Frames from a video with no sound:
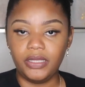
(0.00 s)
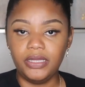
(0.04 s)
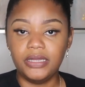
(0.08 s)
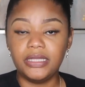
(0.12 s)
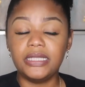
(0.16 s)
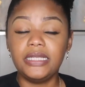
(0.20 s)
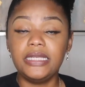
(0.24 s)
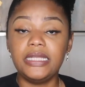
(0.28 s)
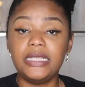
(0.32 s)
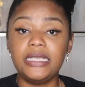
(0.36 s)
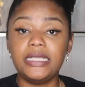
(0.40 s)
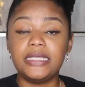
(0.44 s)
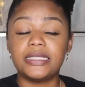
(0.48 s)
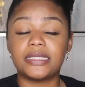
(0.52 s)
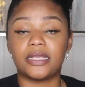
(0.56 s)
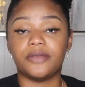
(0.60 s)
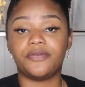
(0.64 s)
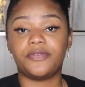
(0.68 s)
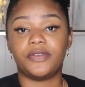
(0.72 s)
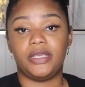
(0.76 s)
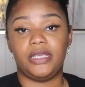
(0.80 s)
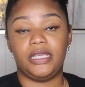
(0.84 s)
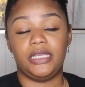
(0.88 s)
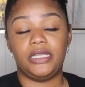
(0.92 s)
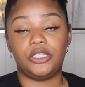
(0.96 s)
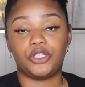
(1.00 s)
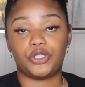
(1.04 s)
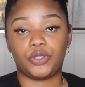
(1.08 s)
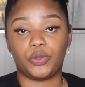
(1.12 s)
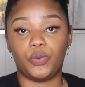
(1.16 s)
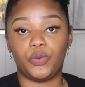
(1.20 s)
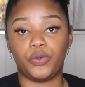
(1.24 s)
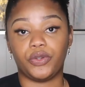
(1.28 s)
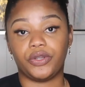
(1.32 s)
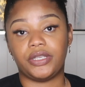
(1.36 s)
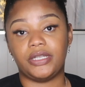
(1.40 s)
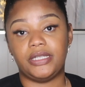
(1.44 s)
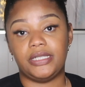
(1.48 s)
the needs of each
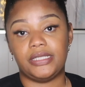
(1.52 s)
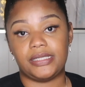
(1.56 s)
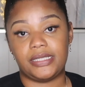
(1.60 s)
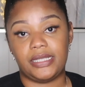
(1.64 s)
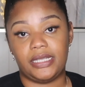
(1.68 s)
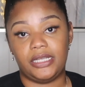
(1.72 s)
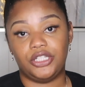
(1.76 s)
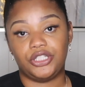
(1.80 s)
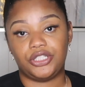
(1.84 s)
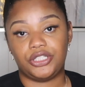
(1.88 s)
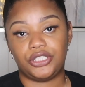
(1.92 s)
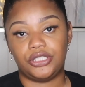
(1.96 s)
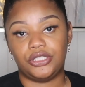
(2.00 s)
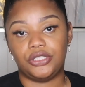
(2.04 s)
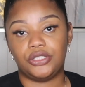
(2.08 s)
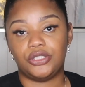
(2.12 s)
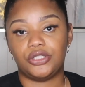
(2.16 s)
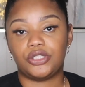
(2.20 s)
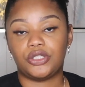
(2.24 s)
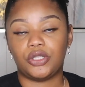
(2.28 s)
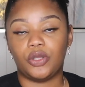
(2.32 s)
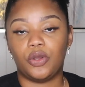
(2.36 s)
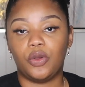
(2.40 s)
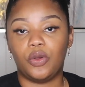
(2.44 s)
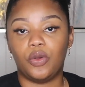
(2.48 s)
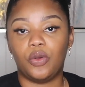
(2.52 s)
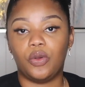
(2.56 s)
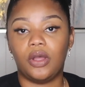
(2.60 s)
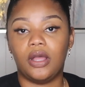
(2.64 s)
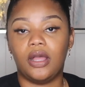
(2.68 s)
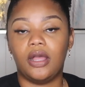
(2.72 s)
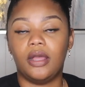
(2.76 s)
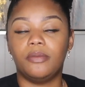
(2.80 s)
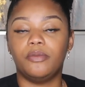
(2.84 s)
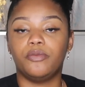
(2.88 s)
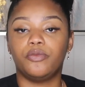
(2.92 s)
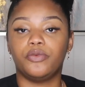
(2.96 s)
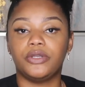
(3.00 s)
organization. So
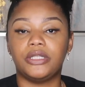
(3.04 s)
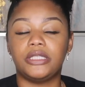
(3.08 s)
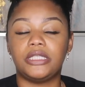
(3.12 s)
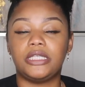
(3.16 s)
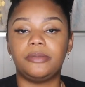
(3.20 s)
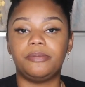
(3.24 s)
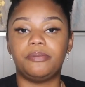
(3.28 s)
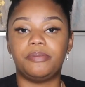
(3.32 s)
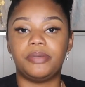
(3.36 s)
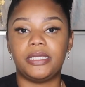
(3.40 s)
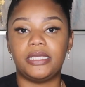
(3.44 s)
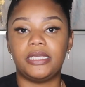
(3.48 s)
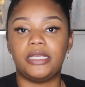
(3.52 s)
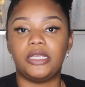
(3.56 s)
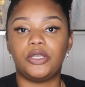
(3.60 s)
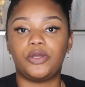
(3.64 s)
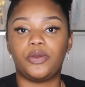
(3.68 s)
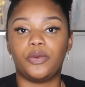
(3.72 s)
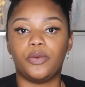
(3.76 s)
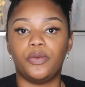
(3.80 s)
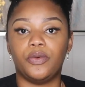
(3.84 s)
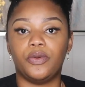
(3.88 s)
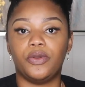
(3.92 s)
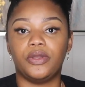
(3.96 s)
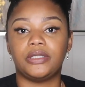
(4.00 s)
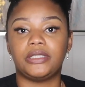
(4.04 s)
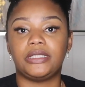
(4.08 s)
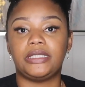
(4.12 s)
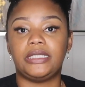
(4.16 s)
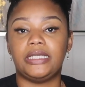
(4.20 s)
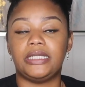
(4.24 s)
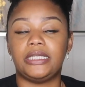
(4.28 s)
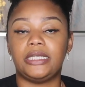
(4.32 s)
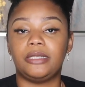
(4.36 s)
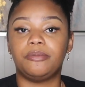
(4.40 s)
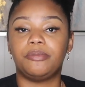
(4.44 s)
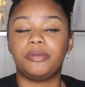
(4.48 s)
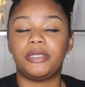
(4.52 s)
I'm really big on
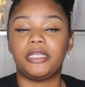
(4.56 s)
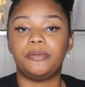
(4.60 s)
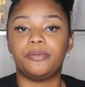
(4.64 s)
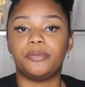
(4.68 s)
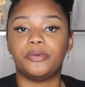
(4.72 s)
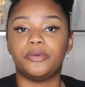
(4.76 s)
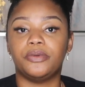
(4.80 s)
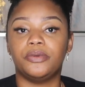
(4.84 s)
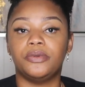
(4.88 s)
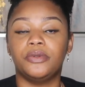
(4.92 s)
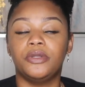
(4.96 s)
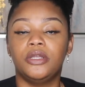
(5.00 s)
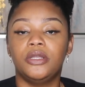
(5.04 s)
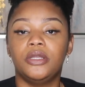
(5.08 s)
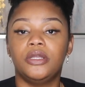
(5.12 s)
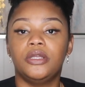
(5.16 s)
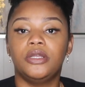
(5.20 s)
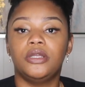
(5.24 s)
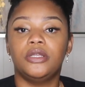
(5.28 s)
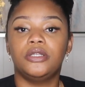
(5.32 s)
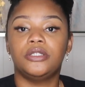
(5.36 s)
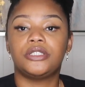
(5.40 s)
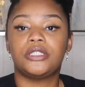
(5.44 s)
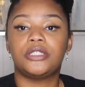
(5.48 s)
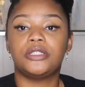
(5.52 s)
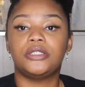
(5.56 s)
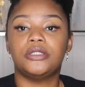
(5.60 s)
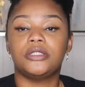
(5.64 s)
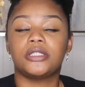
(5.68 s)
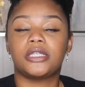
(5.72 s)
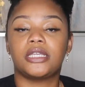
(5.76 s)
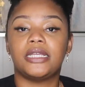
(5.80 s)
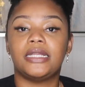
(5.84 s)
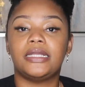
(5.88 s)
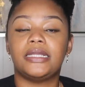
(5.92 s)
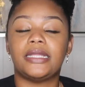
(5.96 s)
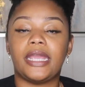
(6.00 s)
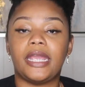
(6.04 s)
getting people
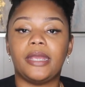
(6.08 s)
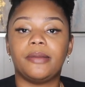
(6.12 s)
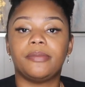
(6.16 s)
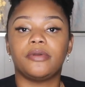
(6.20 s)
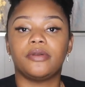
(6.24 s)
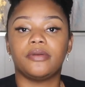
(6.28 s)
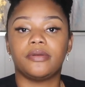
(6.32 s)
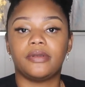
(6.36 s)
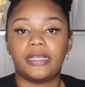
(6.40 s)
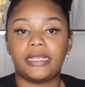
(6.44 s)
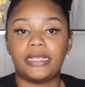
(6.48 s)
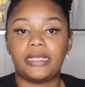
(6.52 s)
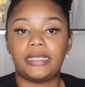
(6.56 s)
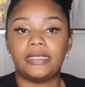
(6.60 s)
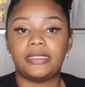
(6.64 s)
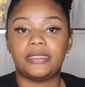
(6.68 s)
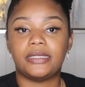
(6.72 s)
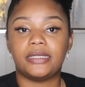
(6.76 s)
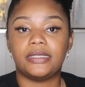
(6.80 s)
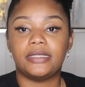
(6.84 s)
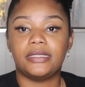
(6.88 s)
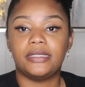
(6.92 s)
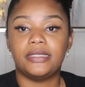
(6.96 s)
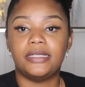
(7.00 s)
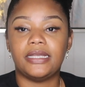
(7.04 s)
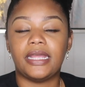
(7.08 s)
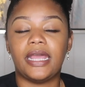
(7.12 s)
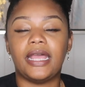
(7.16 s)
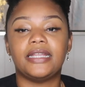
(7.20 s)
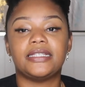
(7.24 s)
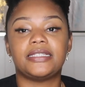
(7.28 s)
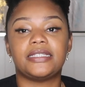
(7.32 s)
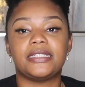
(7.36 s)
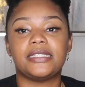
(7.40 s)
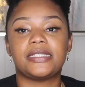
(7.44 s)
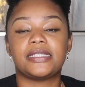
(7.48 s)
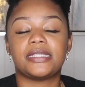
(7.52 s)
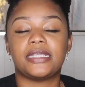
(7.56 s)
to collaborate,
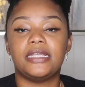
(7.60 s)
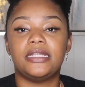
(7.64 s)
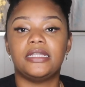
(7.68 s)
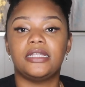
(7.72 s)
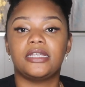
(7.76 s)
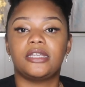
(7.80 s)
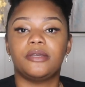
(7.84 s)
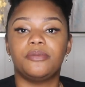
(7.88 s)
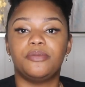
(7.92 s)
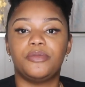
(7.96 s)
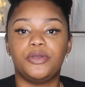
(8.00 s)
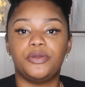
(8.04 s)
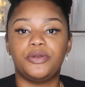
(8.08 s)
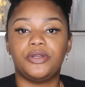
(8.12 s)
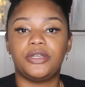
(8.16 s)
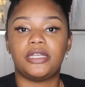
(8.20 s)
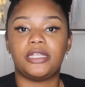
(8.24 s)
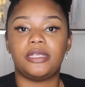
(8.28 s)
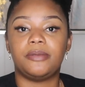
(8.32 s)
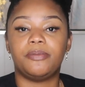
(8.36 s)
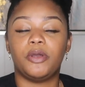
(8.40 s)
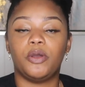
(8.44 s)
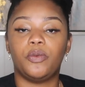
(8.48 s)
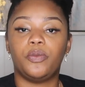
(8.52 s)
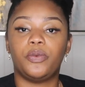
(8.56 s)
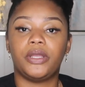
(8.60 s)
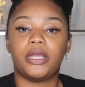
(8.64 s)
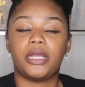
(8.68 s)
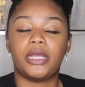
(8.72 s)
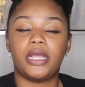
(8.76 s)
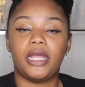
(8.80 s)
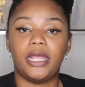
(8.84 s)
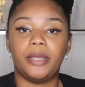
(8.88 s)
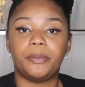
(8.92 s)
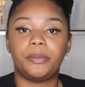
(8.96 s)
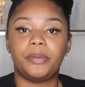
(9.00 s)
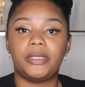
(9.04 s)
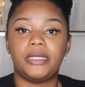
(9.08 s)
not just in the community, but with
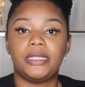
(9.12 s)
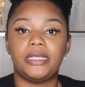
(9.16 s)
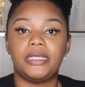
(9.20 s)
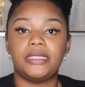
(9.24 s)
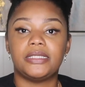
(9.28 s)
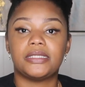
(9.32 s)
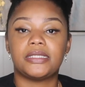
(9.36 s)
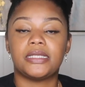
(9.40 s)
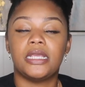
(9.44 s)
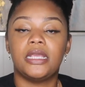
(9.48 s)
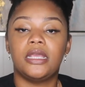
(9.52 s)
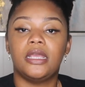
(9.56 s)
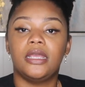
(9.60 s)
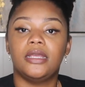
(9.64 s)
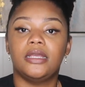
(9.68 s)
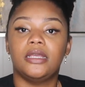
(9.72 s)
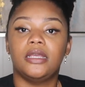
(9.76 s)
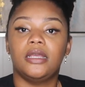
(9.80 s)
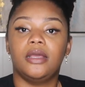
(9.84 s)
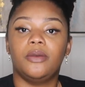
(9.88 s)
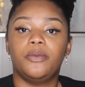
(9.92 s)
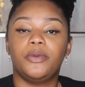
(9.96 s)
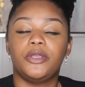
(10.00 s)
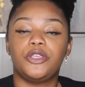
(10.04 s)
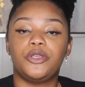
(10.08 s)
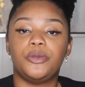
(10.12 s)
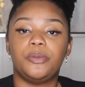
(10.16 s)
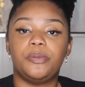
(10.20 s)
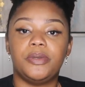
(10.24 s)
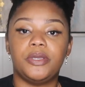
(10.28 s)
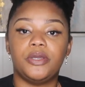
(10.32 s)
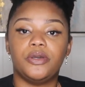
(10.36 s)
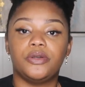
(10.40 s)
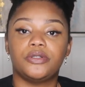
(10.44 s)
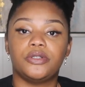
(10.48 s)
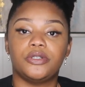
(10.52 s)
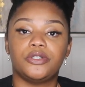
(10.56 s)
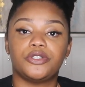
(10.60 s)
companies. When you
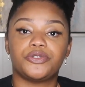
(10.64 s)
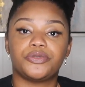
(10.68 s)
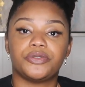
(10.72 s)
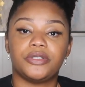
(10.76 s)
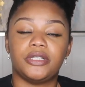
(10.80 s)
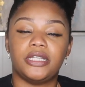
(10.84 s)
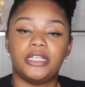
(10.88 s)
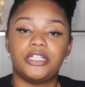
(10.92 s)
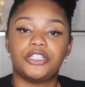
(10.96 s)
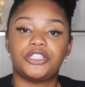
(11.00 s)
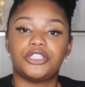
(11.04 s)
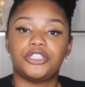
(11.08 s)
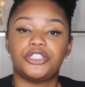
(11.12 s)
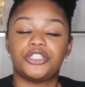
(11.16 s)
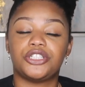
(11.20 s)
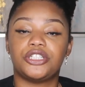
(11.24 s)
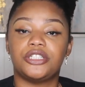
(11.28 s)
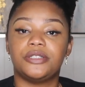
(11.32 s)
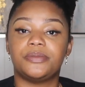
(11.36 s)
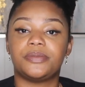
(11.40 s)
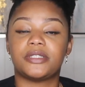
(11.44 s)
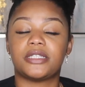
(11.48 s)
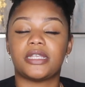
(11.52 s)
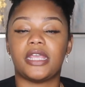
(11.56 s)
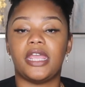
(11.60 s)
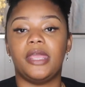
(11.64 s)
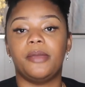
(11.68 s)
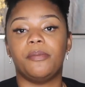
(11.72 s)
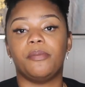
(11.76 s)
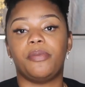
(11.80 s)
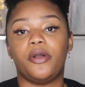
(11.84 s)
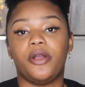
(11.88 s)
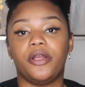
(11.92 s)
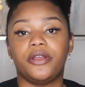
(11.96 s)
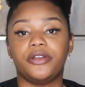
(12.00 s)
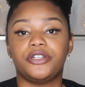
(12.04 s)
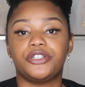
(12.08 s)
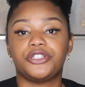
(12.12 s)
build those relationships and
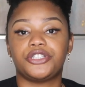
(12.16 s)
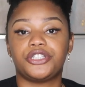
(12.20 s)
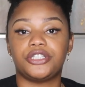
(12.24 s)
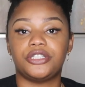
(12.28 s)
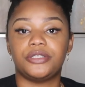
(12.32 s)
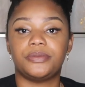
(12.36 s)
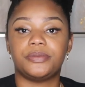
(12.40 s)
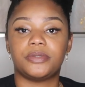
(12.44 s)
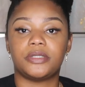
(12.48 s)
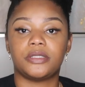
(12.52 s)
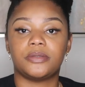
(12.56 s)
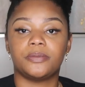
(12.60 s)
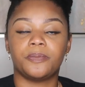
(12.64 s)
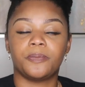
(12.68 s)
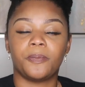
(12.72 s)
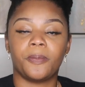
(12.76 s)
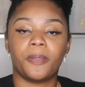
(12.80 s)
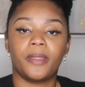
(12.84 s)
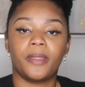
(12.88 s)
partnerships,